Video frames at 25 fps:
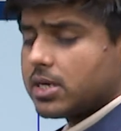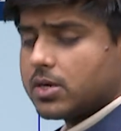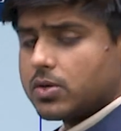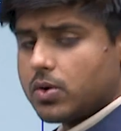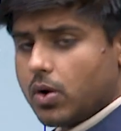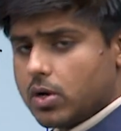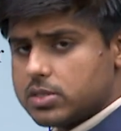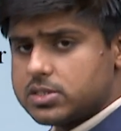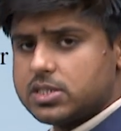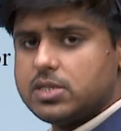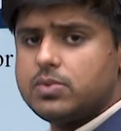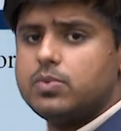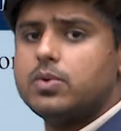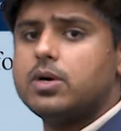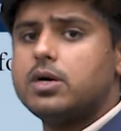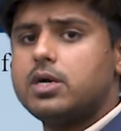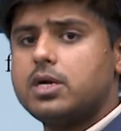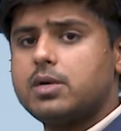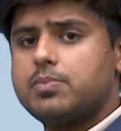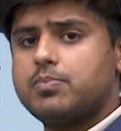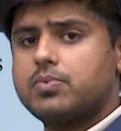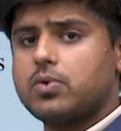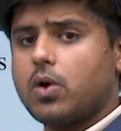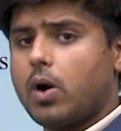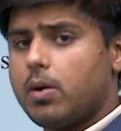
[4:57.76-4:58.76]
across the
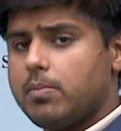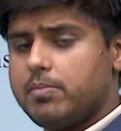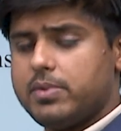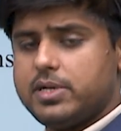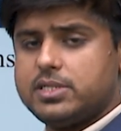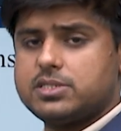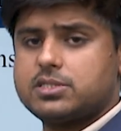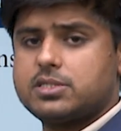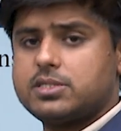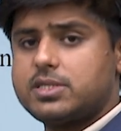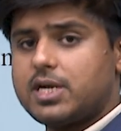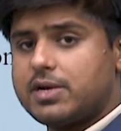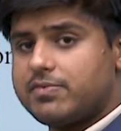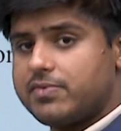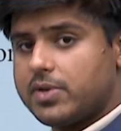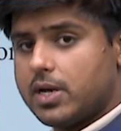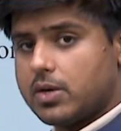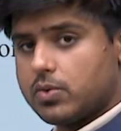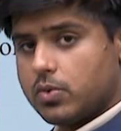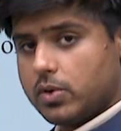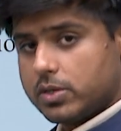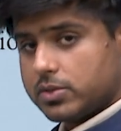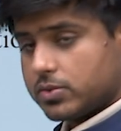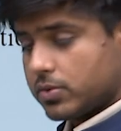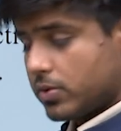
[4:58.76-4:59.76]
world promised that we are
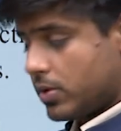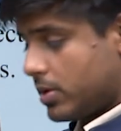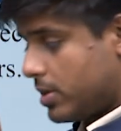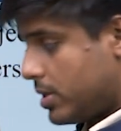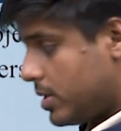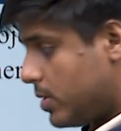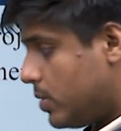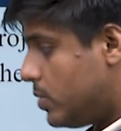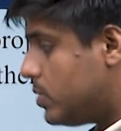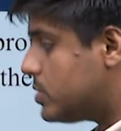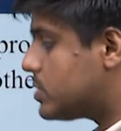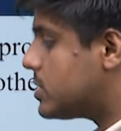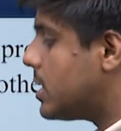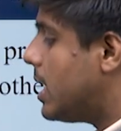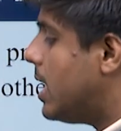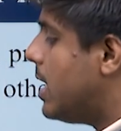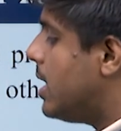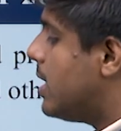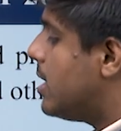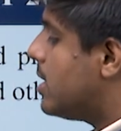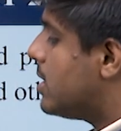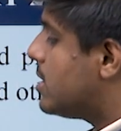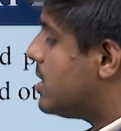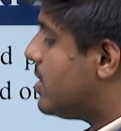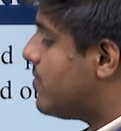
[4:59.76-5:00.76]
going to reduce
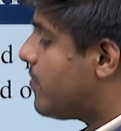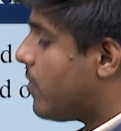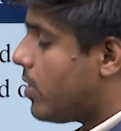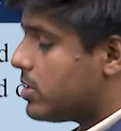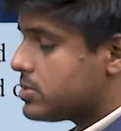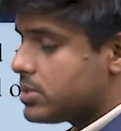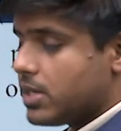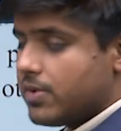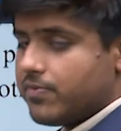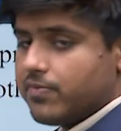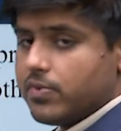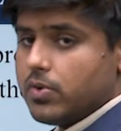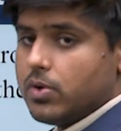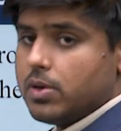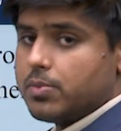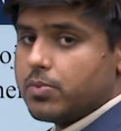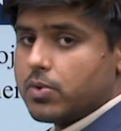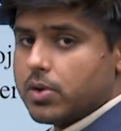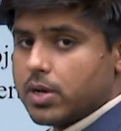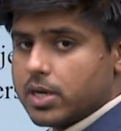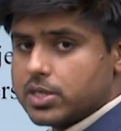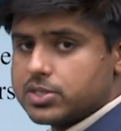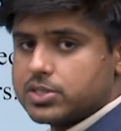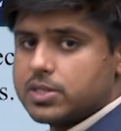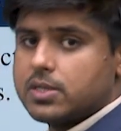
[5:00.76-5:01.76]
the fossil fuel
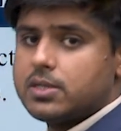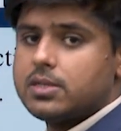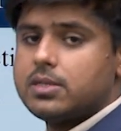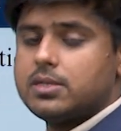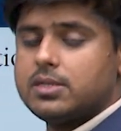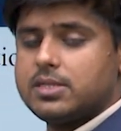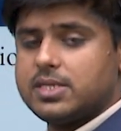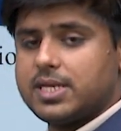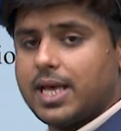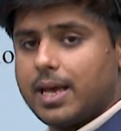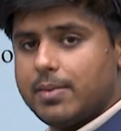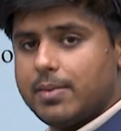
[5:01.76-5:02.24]
production, the